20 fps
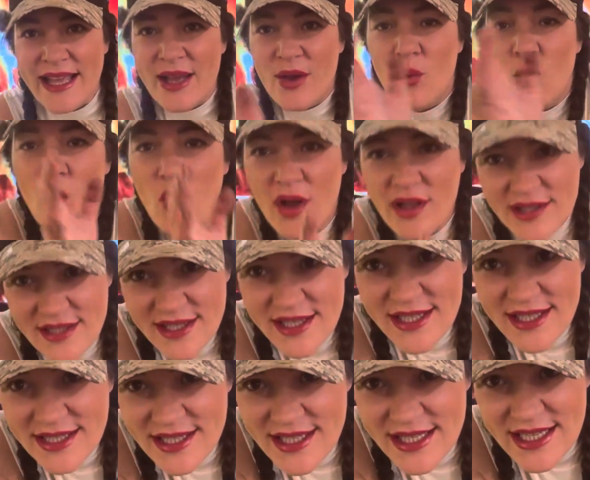was
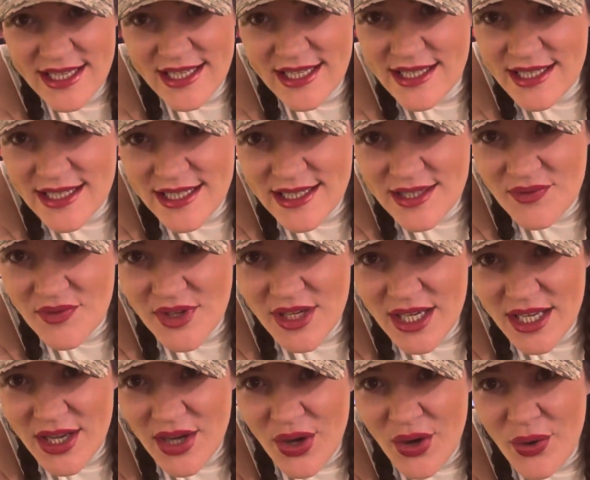this the easiest
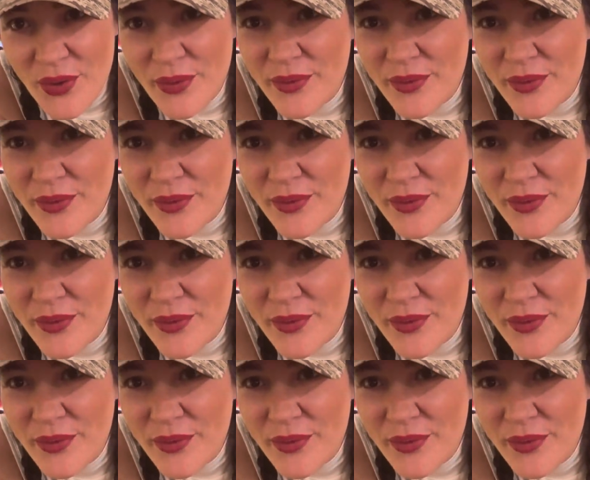video?